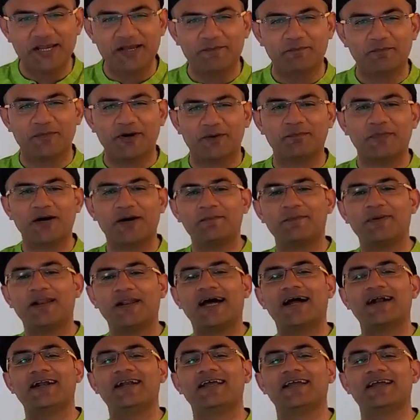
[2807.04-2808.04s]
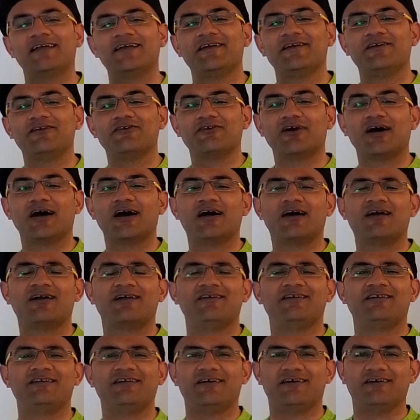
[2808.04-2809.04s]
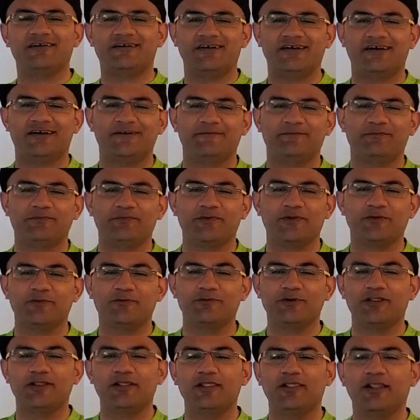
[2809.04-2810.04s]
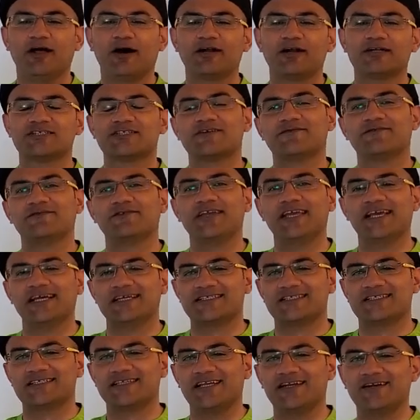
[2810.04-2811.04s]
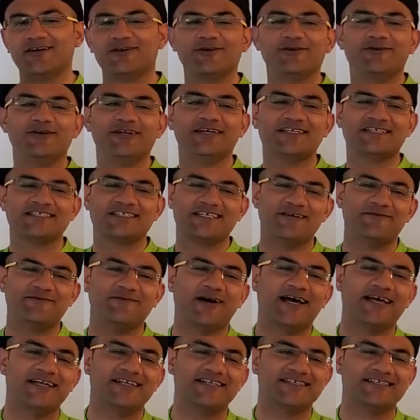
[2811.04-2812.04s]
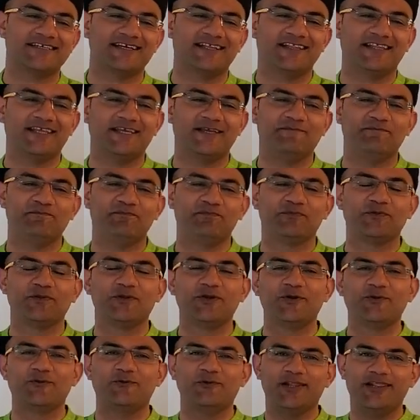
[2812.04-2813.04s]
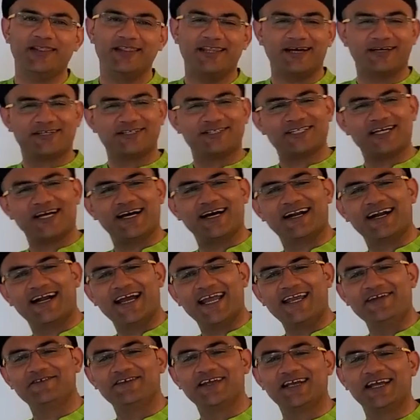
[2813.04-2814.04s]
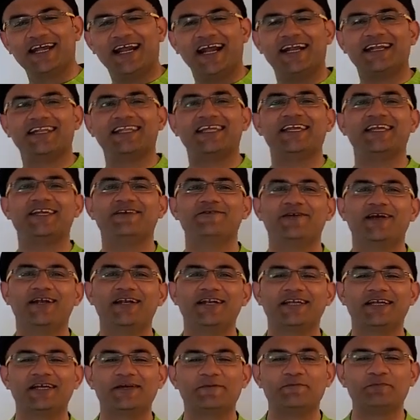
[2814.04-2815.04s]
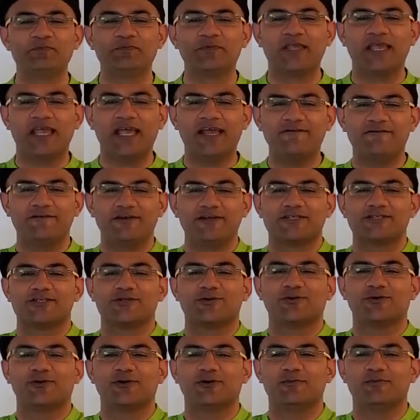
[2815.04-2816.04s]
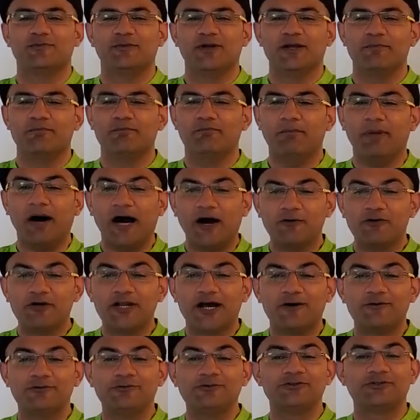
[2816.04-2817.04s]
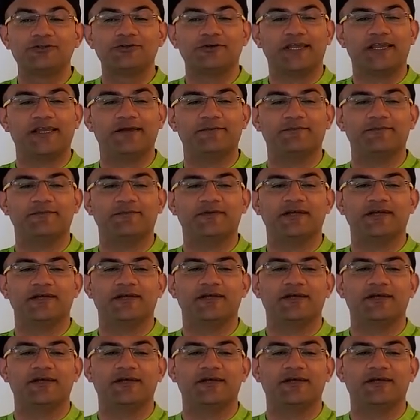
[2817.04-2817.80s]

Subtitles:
Brahma planned a grand yagna with lots of guests, including Shiva and Sati. When Daksha arrived at the event, every soul bowed down to him.